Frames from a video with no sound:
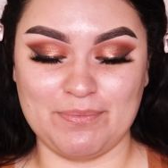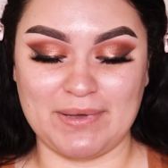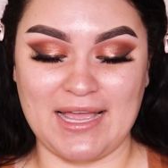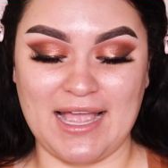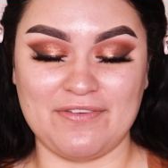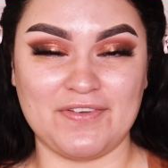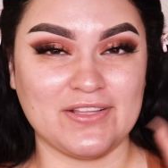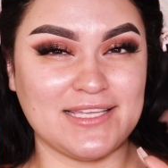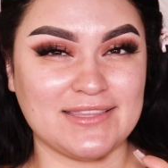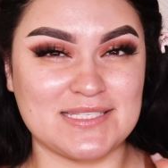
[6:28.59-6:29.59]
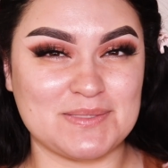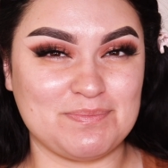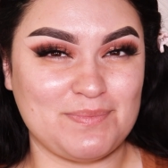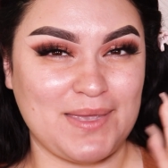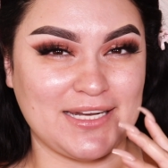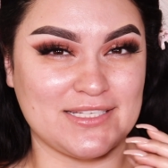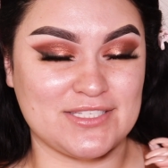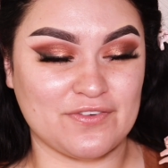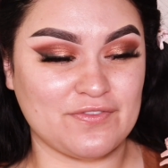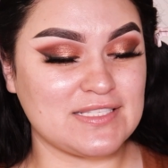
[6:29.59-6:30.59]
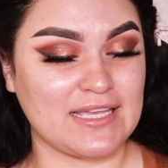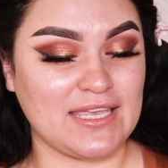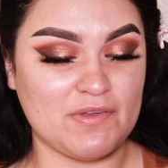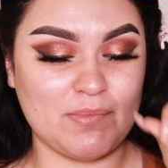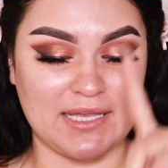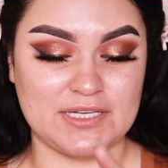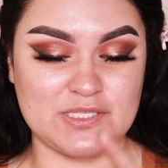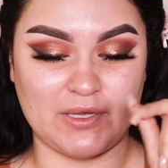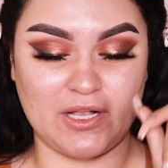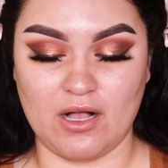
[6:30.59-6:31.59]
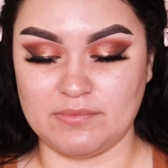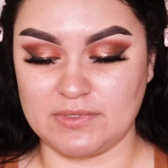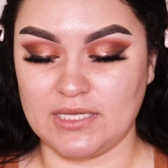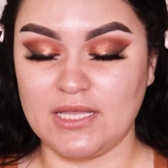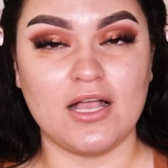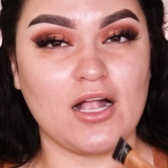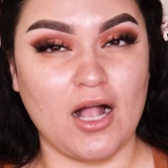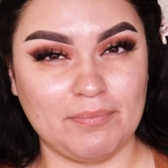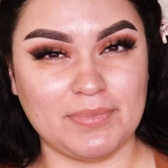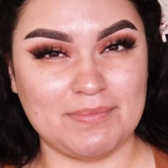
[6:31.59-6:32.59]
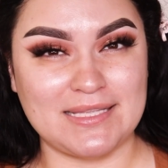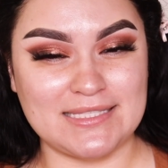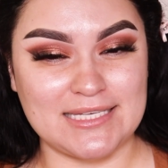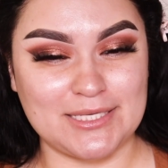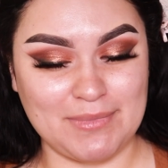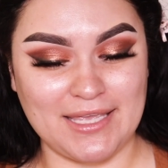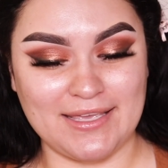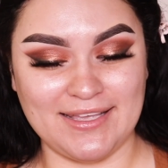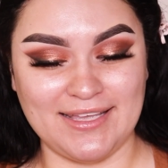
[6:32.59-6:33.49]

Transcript: but I felt like this made a difference that even my husband complimented me.